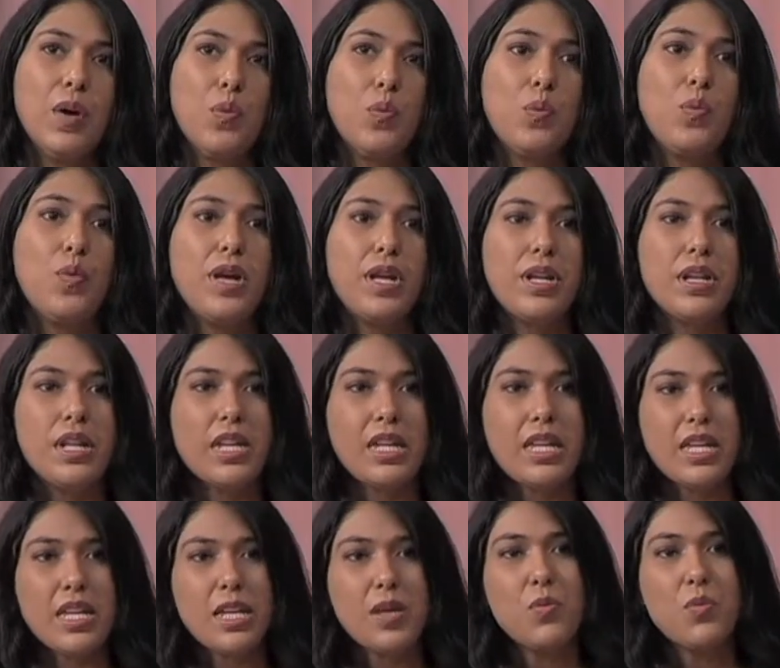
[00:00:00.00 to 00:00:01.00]
when
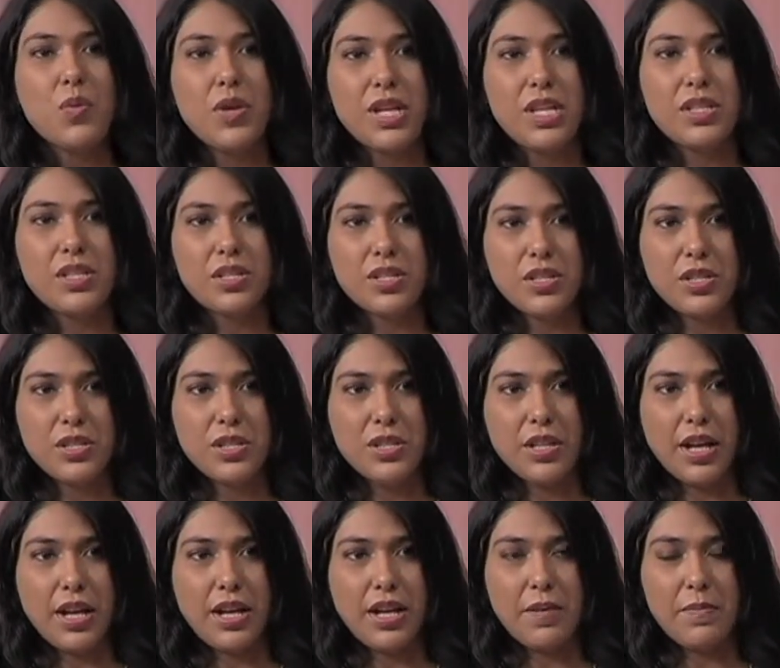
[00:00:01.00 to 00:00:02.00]
he went,
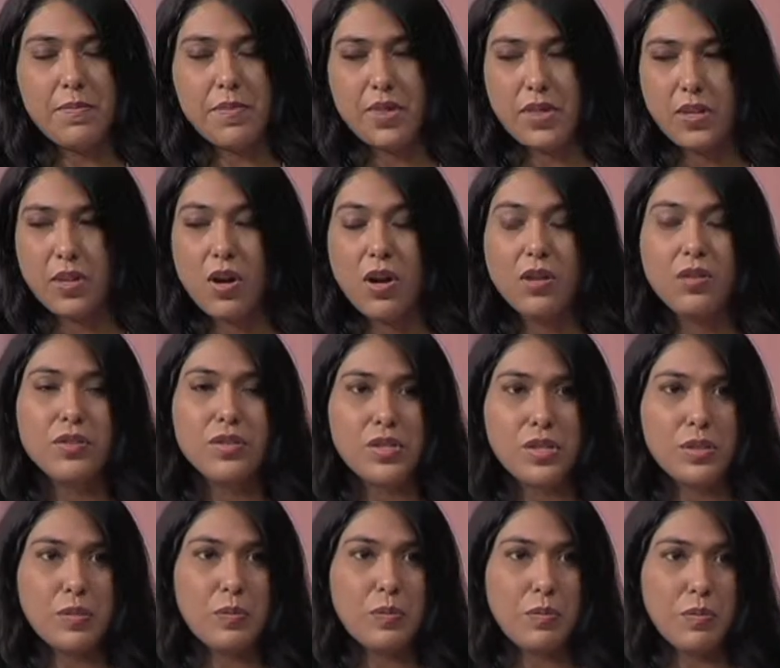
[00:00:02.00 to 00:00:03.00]
um, the
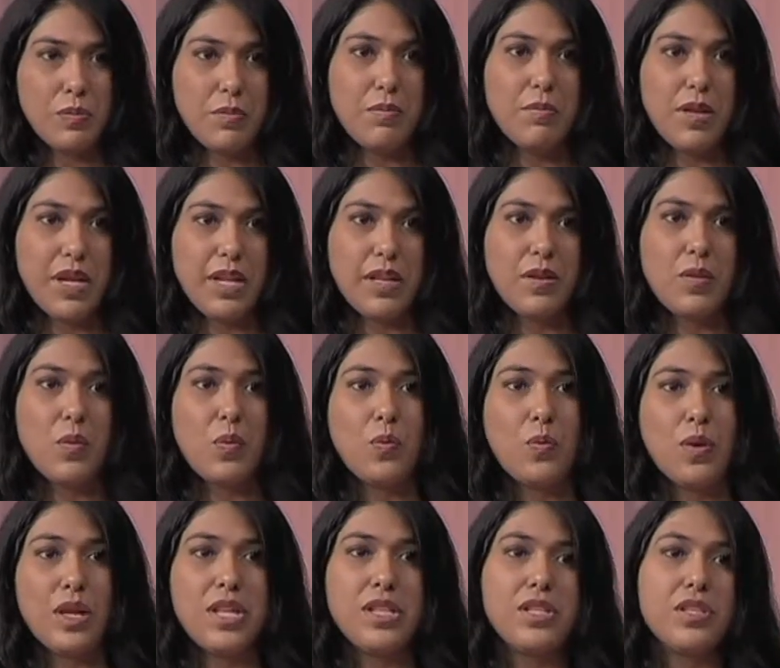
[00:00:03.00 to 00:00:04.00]
congressman
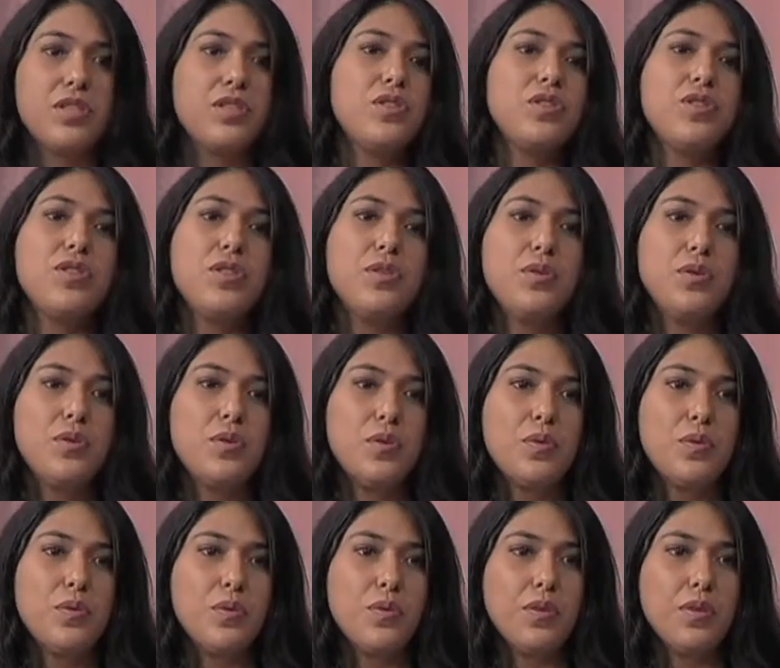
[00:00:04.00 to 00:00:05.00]
went
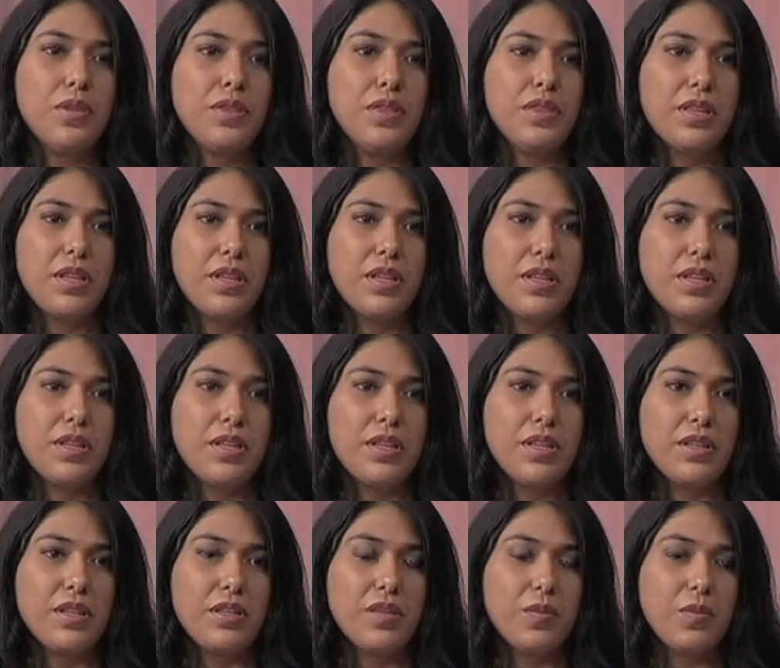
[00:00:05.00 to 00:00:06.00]
to
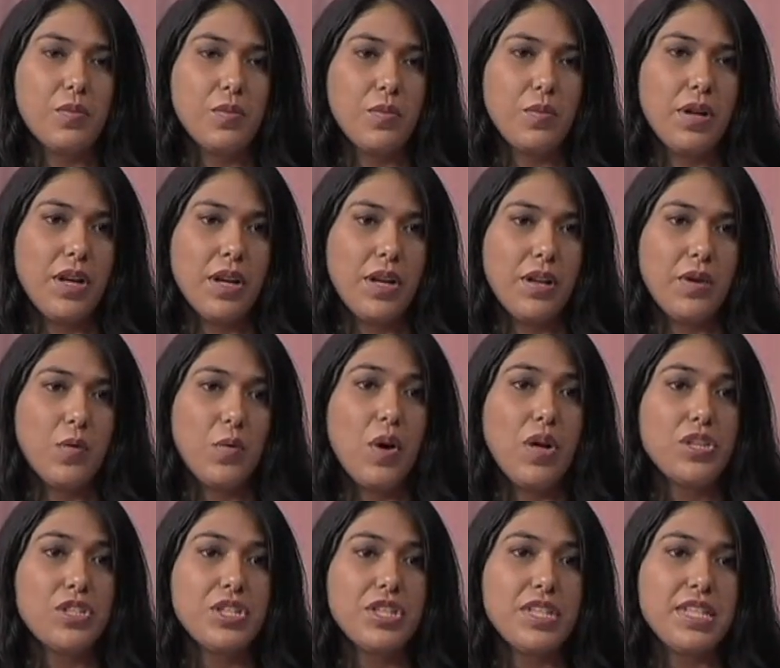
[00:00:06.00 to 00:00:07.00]
the Uh,
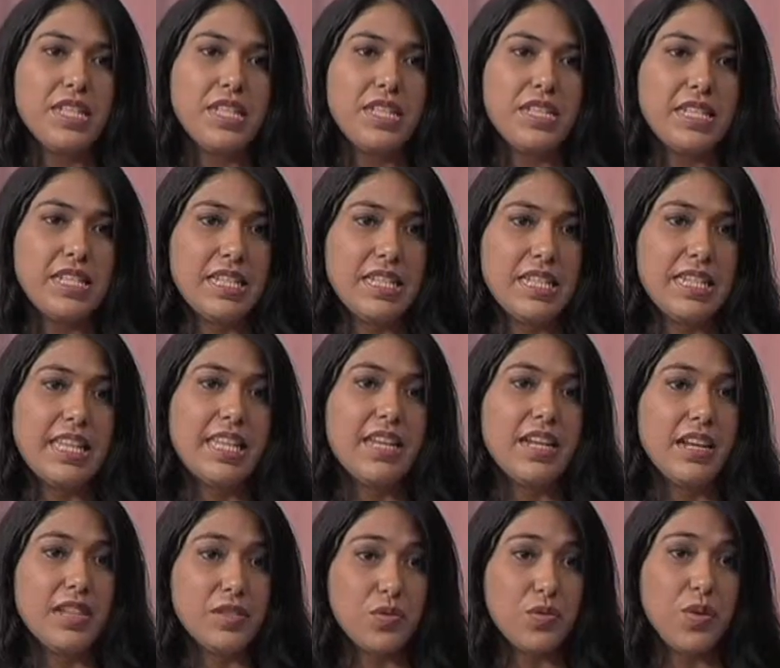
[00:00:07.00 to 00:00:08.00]
Washington to get
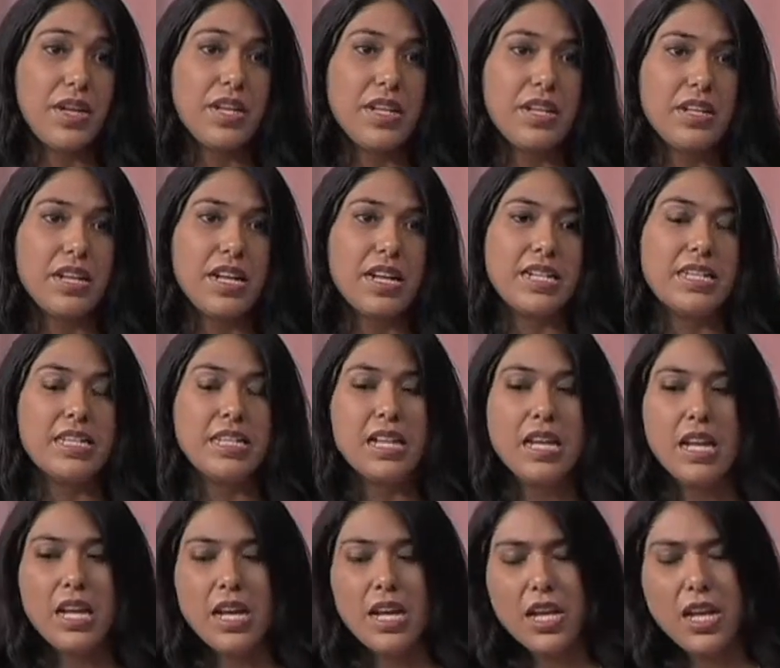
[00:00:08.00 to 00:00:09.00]
us recognized,
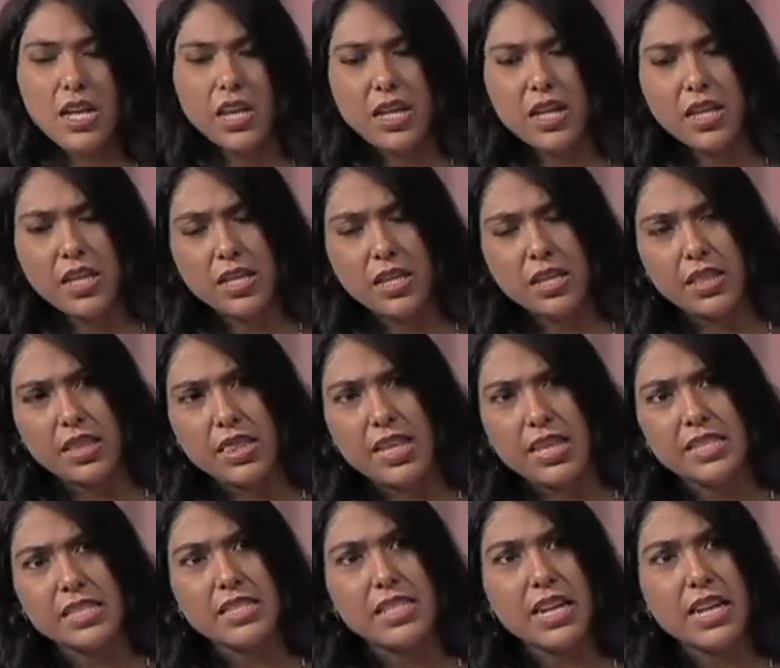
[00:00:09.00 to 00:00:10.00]

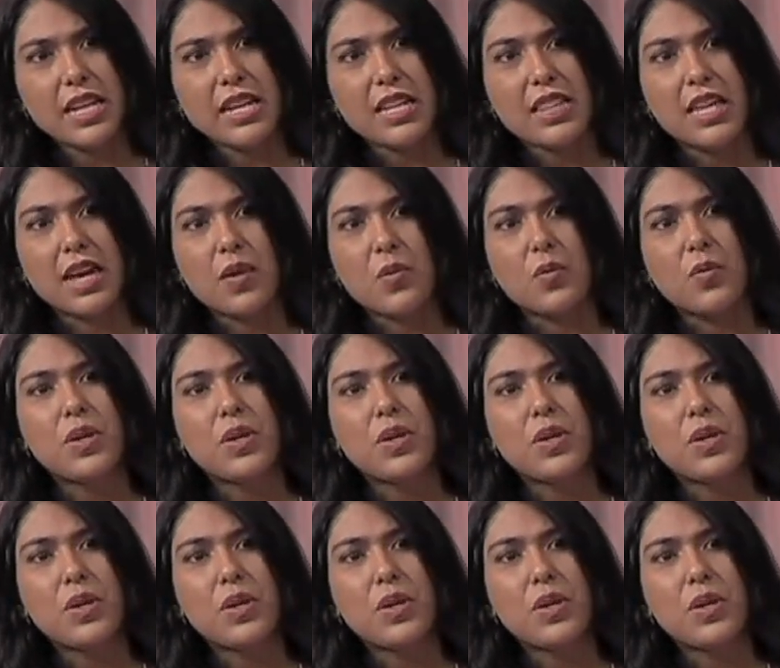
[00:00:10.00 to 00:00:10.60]
they said that